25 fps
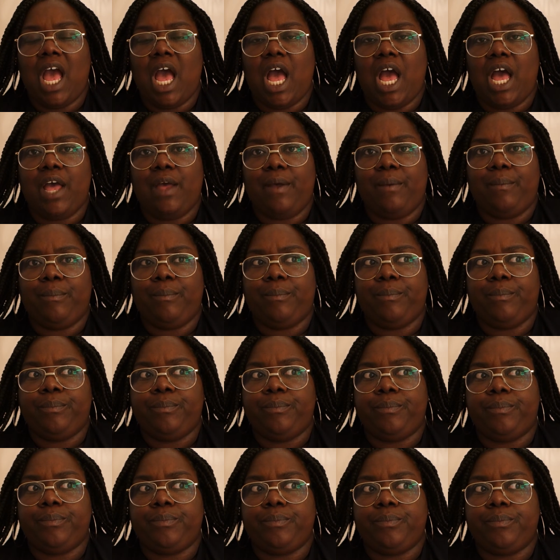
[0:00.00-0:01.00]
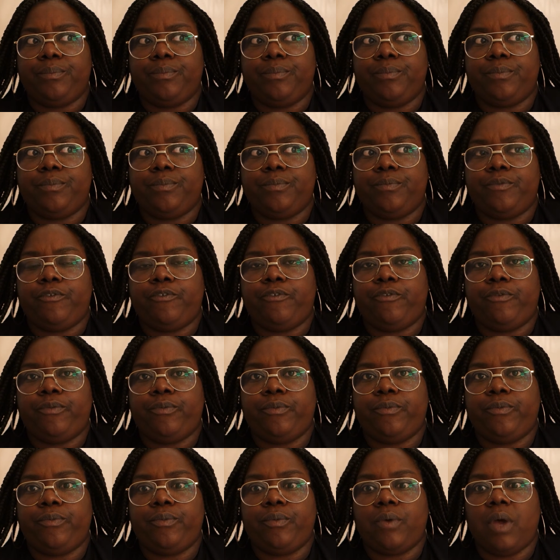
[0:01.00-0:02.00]

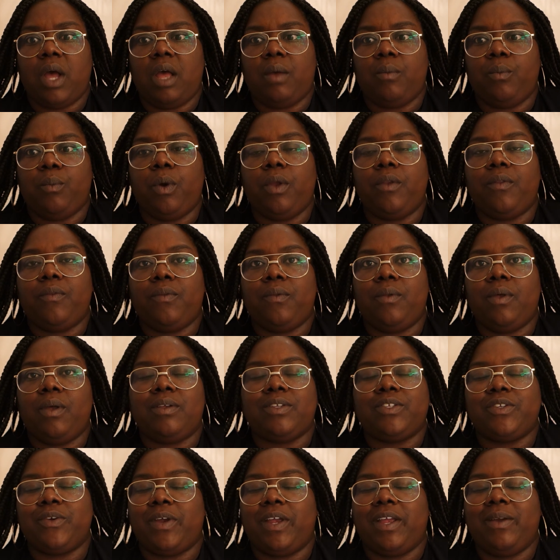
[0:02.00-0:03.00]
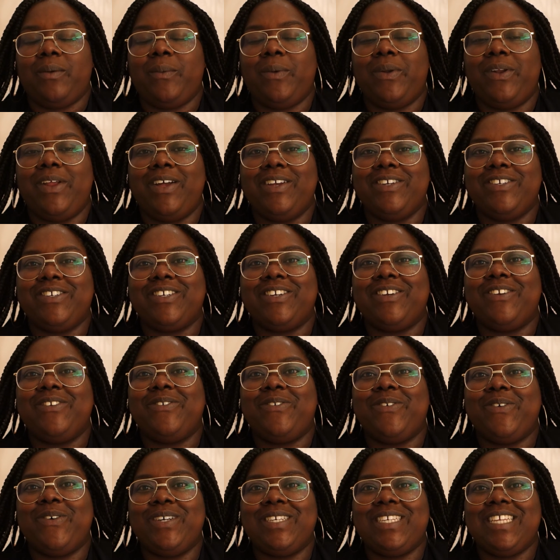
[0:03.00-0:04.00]

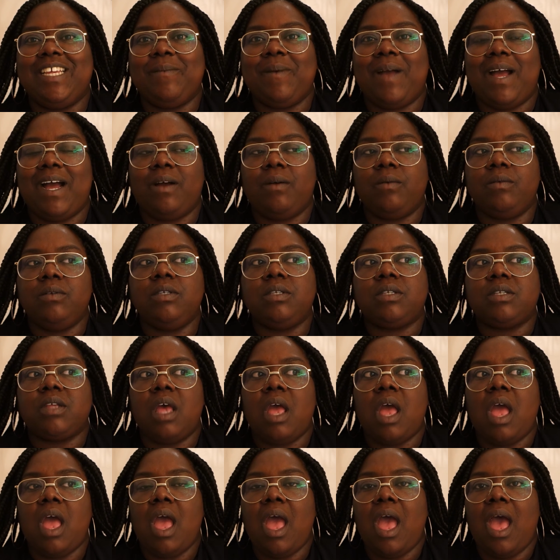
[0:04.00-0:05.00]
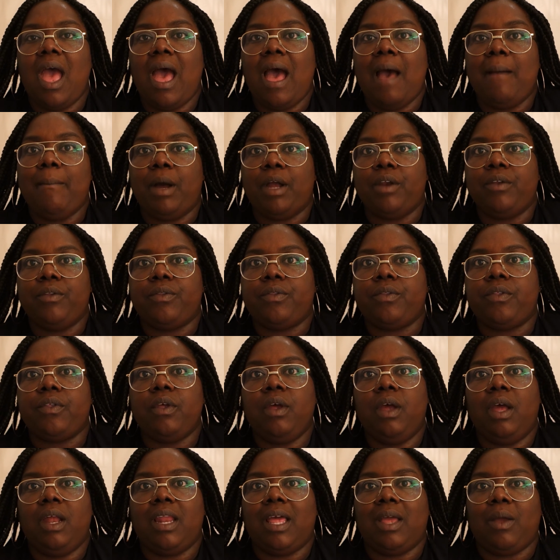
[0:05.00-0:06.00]
£140 a month,
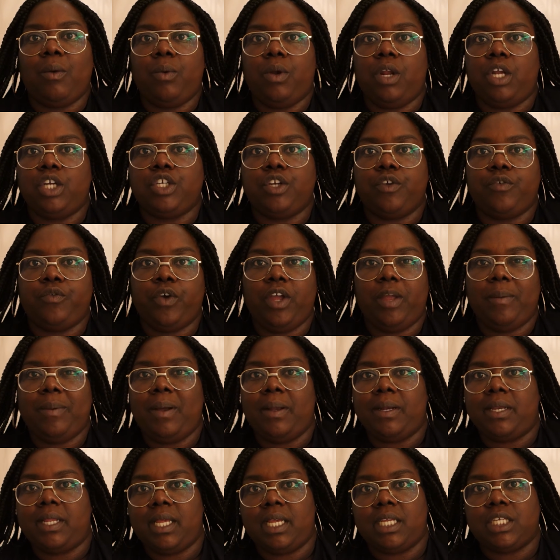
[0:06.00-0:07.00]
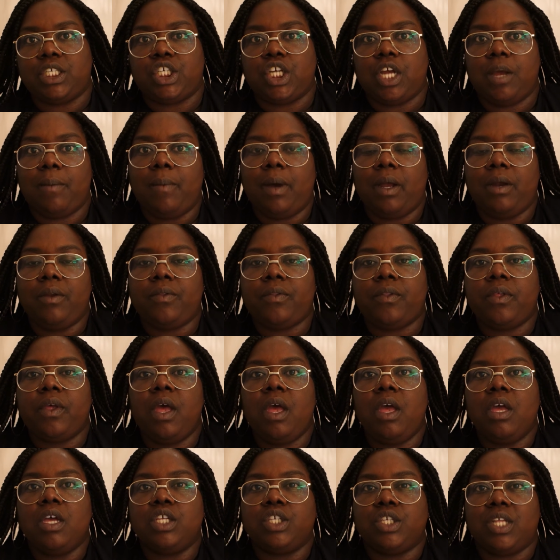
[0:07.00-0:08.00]
like £140-ish a month.
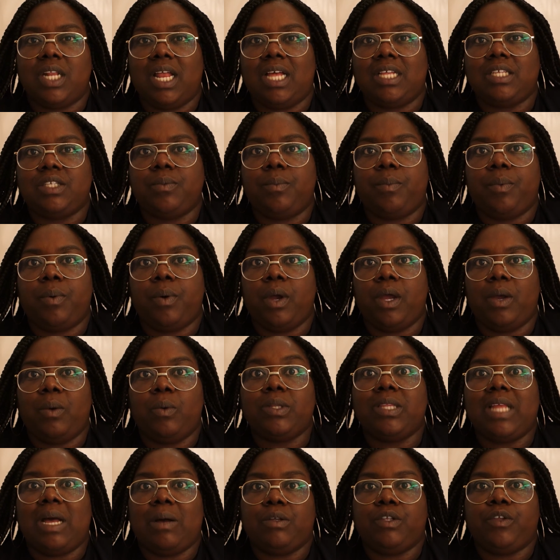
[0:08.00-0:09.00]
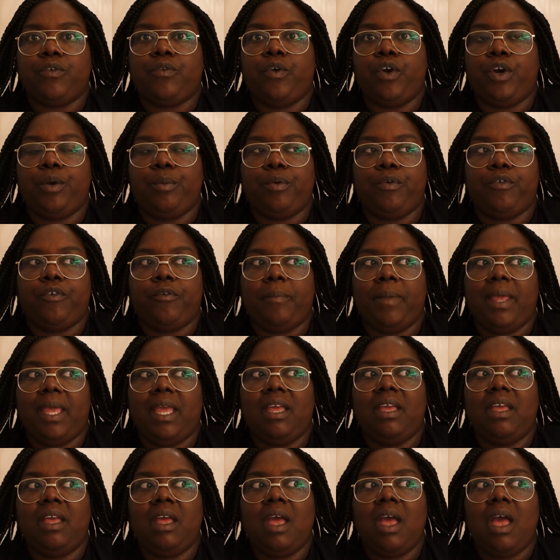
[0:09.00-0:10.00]
So that was affordable for
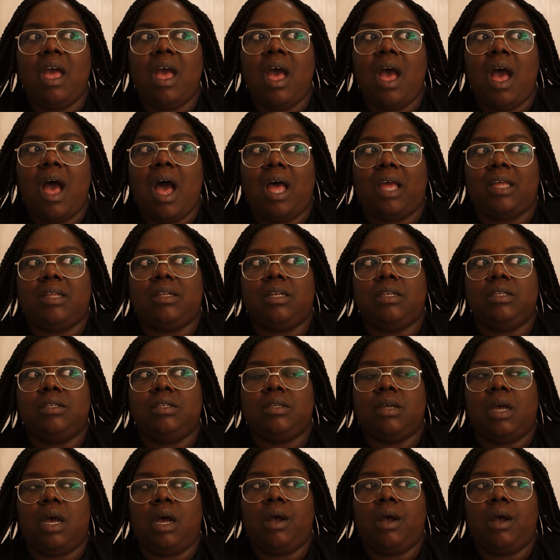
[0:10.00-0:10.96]
me. And